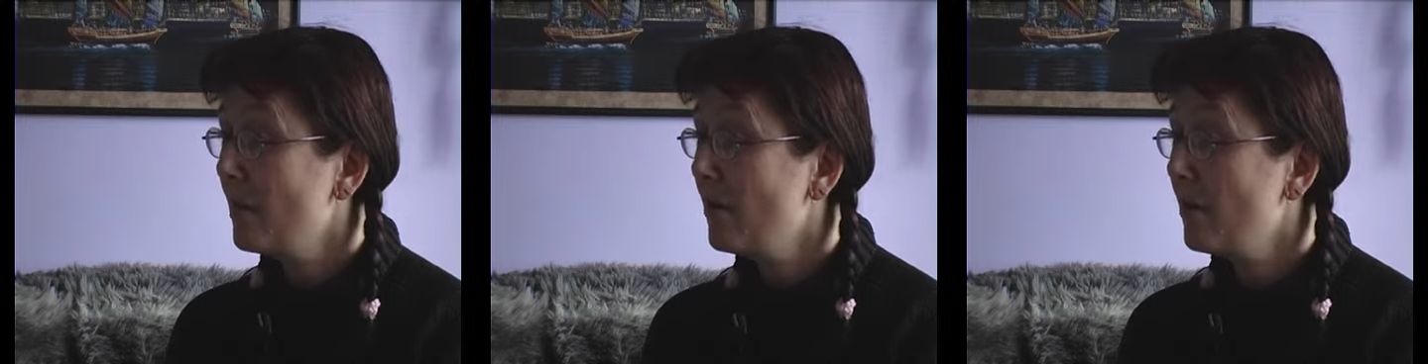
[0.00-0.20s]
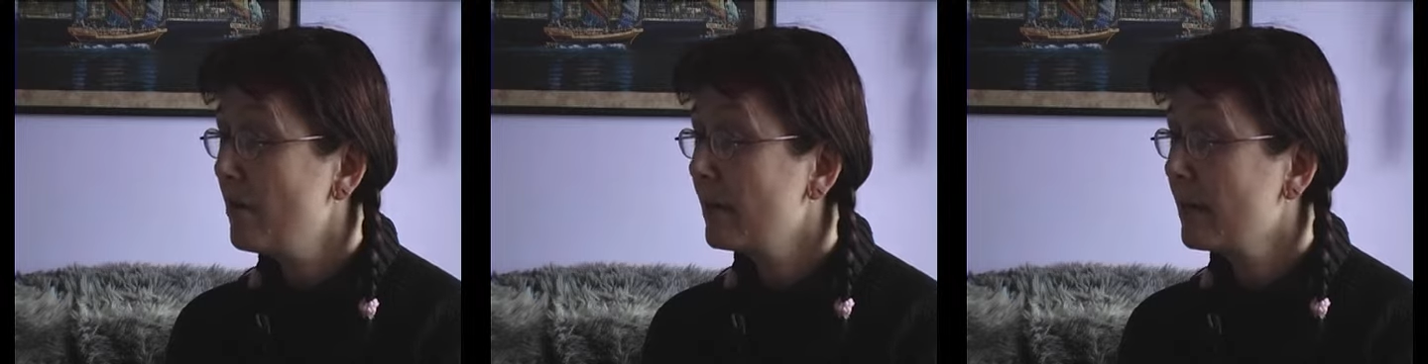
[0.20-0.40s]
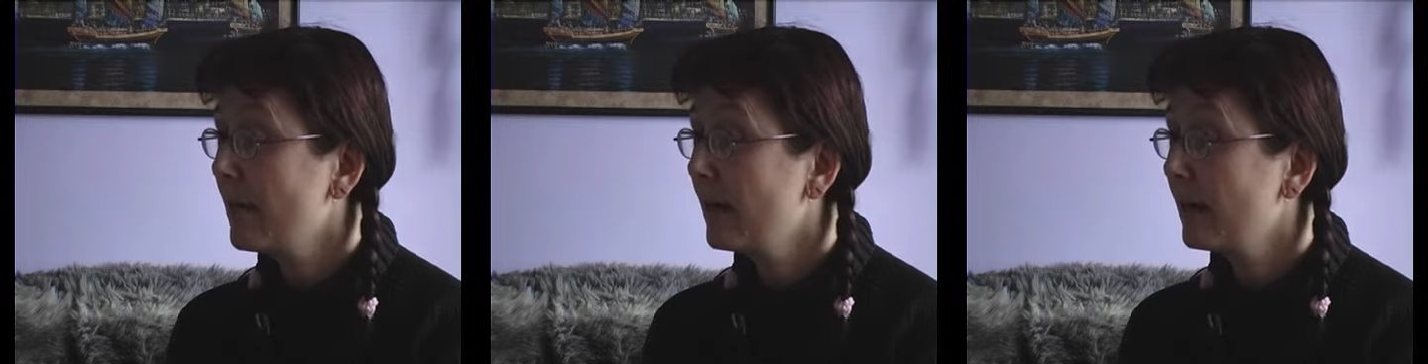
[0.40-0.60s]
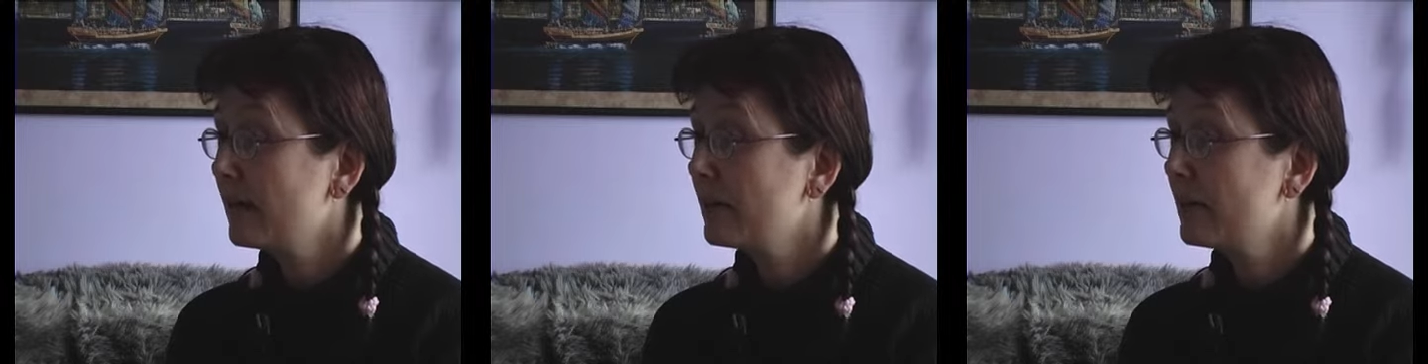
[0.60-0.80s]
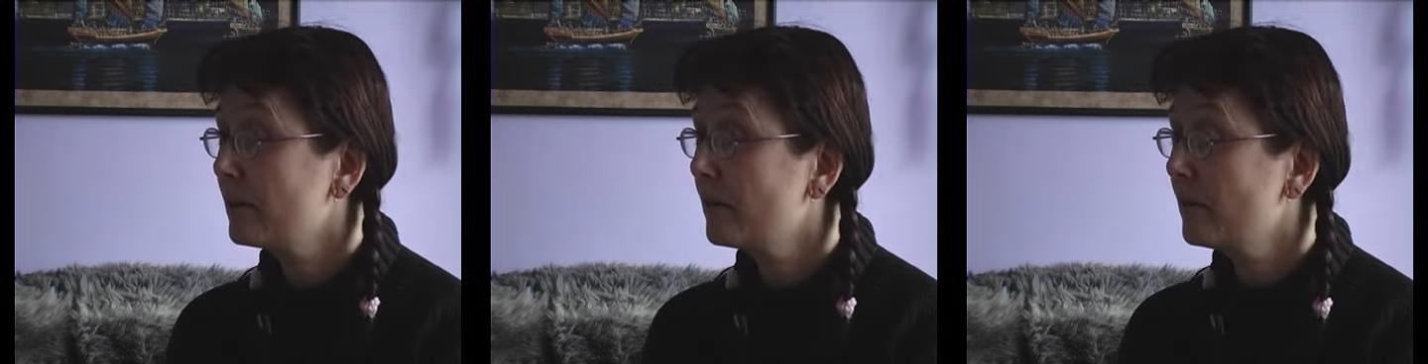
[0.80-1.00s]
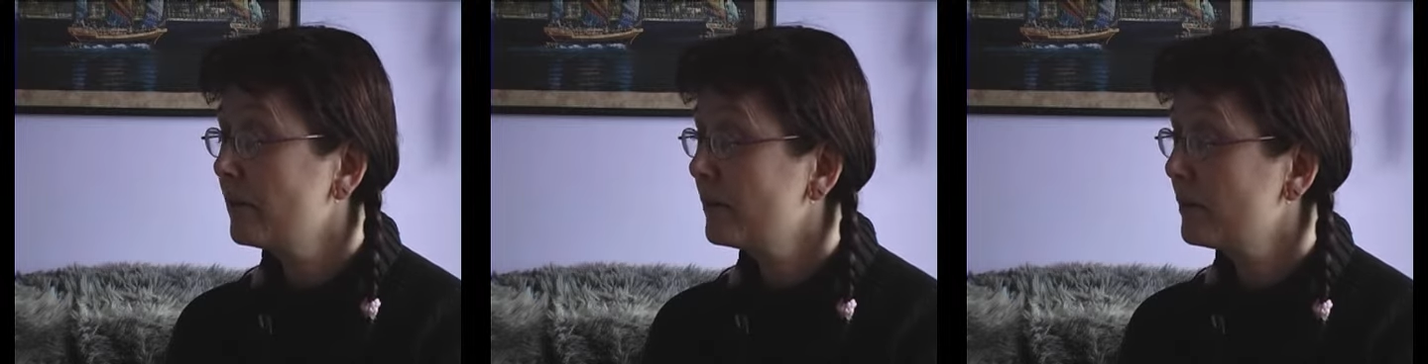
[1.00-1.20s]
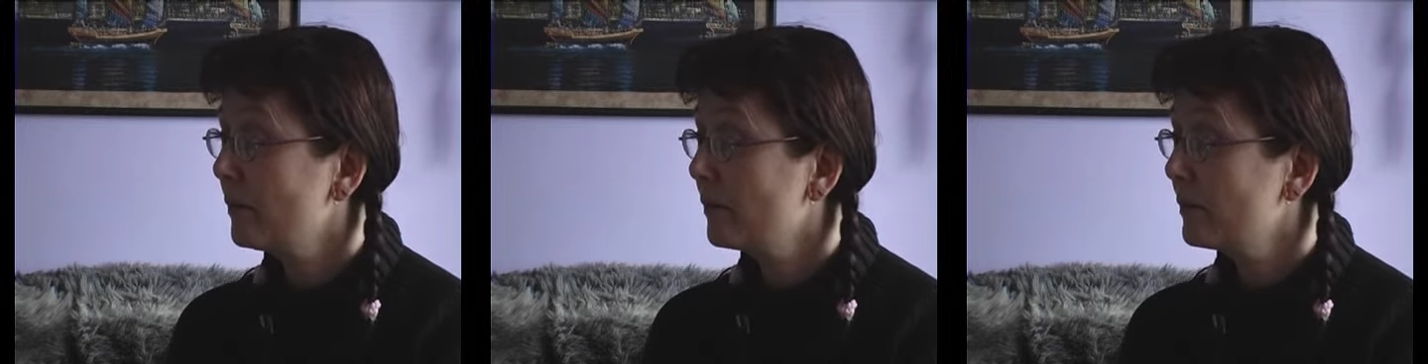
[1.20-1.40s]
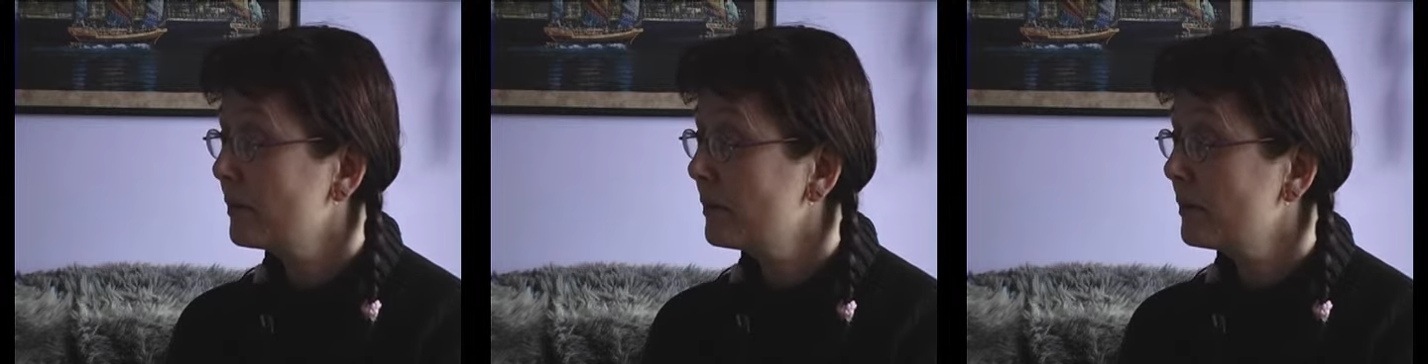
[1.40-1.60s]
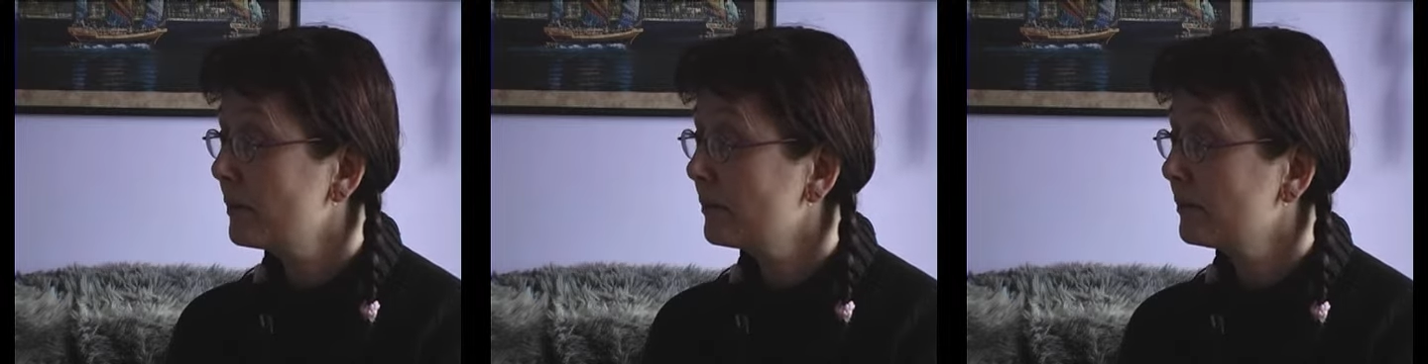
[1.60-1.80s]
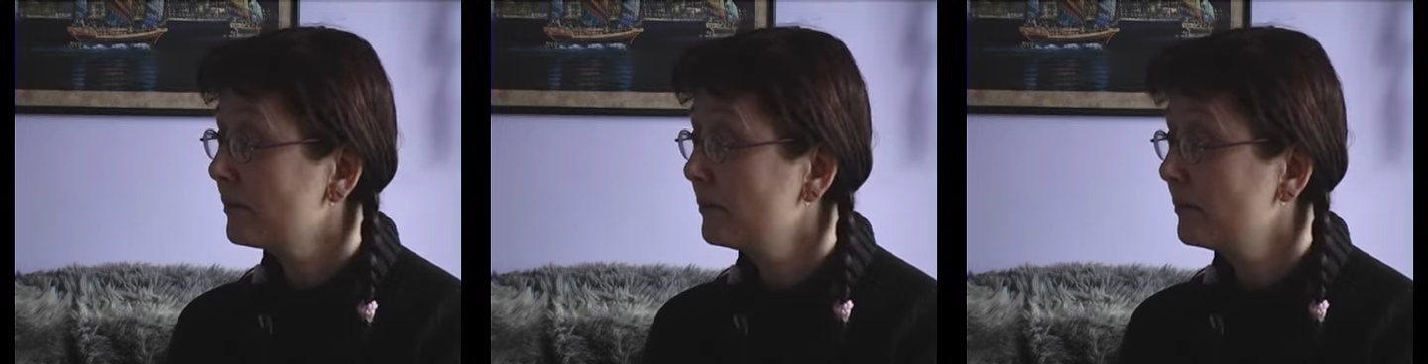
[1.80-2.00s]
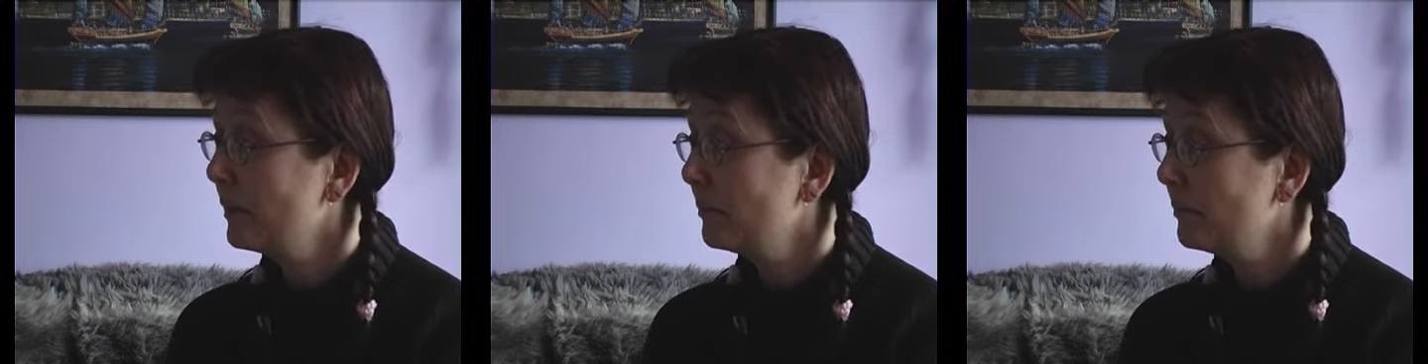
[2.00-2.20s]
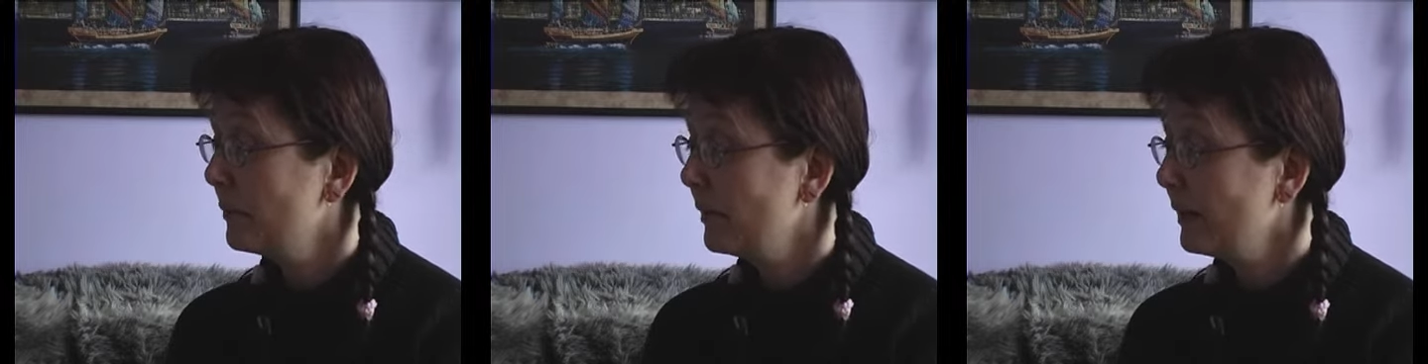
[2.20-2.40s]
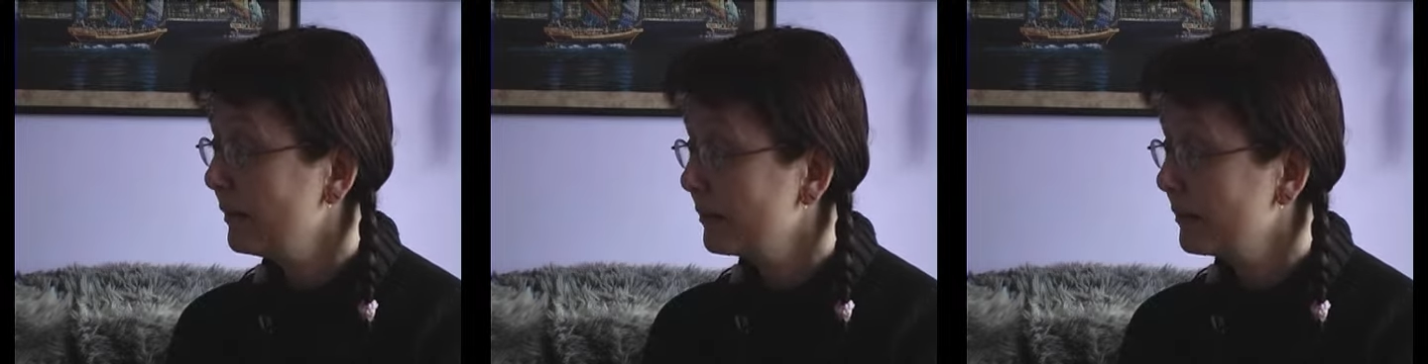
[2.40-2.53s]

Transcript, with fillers: bark at other dogs when we're